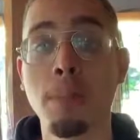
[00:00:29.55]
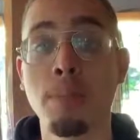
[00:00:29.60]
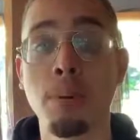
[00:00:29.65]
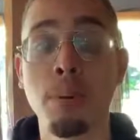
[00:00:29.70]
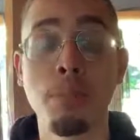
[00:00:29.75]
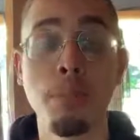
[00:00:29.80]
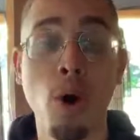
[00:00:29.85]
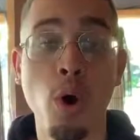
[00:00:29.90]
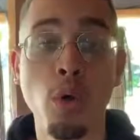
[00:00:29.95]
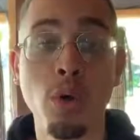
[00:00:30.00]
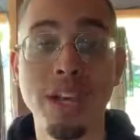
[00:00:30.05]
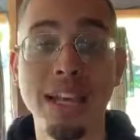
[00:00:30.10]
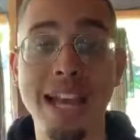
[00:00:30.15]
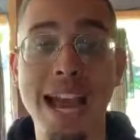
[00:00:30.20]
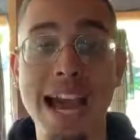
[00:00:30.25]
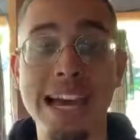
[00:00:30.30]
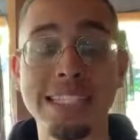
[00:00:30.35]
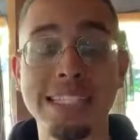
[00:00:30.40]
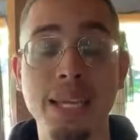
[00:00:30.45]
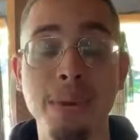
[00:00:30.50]

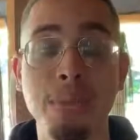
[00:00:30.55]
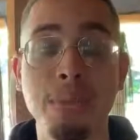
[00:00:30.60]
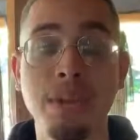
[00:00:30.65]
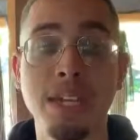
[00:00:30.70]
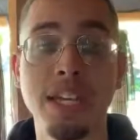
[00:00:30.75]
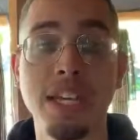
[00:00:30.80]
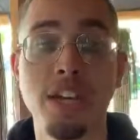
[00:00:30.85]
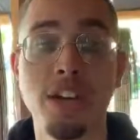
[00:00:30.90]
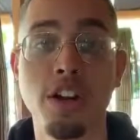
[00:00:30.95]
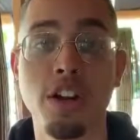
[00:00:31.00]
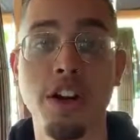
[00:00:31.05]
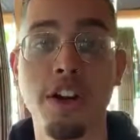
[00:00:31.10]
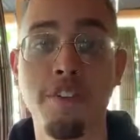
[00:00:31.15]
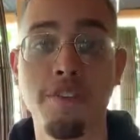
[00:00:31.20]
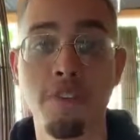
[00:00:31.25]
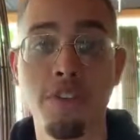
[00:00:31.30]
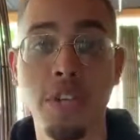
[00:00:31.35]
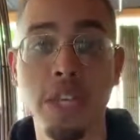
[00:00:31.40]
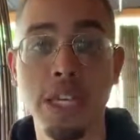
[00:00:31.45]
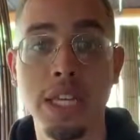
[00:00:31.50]
promoting as a beginner
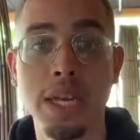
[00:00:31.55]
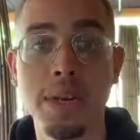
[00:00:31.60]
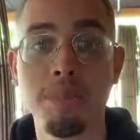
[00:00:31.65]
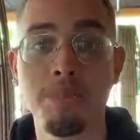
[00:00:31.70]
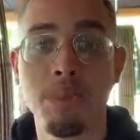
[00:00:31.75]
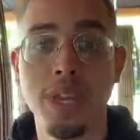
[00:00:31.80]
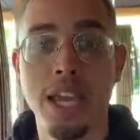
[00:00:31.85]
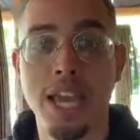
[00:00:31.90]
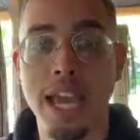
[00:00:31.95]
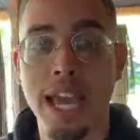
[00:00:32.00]
affiliate.